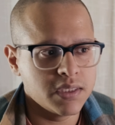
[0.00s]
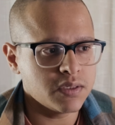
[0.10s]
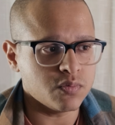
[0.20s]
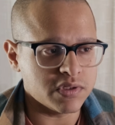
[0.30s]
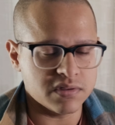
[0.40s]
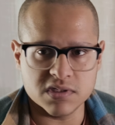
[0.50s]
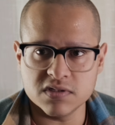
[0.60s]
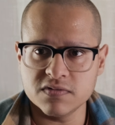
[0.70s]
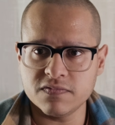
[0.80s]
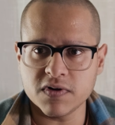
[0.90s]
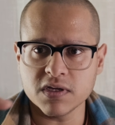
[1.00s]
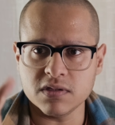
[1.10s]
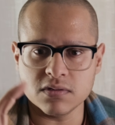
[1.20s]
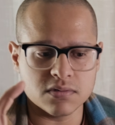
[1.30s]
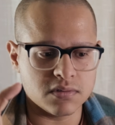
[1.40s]
with this funky
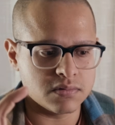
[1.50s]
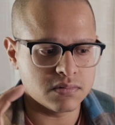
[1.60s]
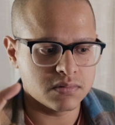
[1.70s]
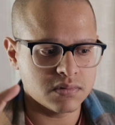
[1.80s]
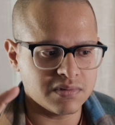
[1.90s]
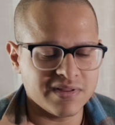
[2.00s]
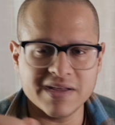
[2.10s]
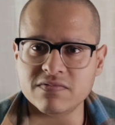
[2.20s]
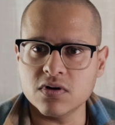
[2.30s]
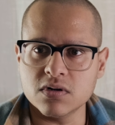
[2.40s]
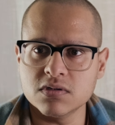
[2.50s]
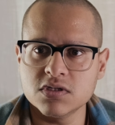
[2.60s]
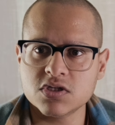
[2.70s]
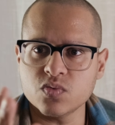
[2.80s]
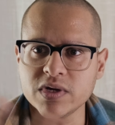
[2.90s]
little lever
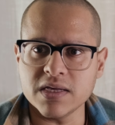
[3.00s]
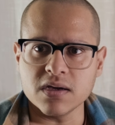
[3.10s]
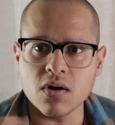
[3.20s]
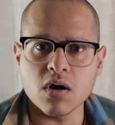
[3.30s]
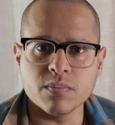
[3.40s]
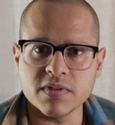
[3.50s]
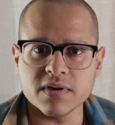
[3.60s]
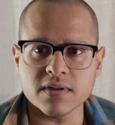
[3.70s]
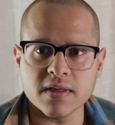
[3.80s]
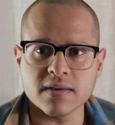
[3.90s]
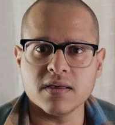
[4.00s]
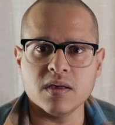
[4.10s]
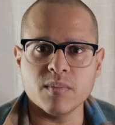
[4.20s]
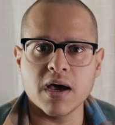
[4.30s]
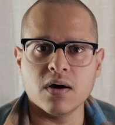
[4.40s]
swinging arm thing that
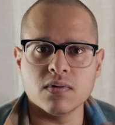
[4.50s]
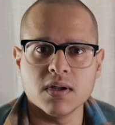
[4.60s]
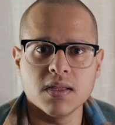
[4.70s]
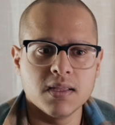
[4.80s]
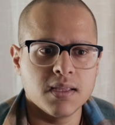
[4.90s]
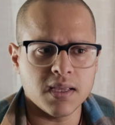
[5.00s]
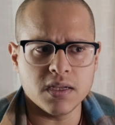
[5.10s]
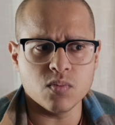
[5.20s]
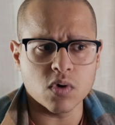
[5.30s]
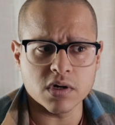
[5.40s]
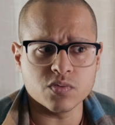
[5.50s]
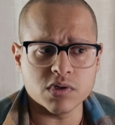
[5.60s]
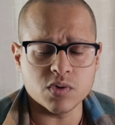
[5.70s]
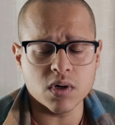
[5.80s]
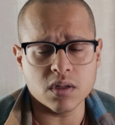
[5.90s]
came out. And it worked
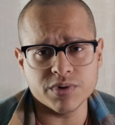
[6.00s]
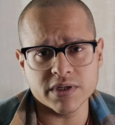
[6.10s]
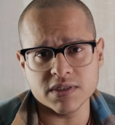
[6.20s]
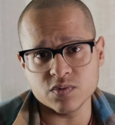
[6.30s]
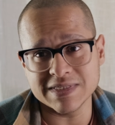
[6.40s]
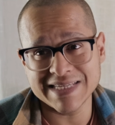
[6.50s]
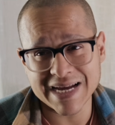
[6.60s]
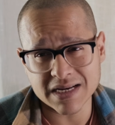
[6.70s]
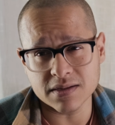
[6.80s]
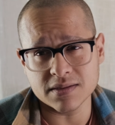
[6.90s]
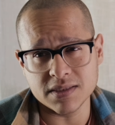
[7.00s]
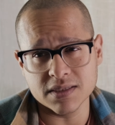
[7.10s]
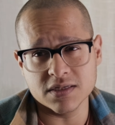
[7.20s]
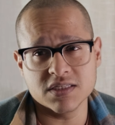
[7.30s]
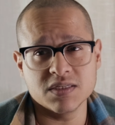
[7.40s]
really well because it was technically
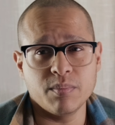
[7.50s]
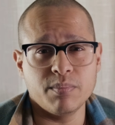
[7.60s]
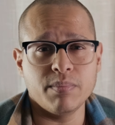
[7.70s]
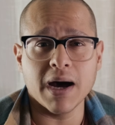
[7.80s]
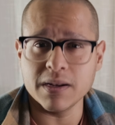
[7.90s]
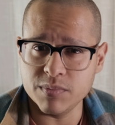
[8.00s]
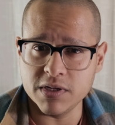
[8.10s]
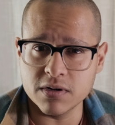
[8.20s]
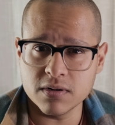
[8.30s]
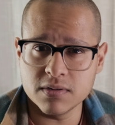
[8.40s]
a spot meter.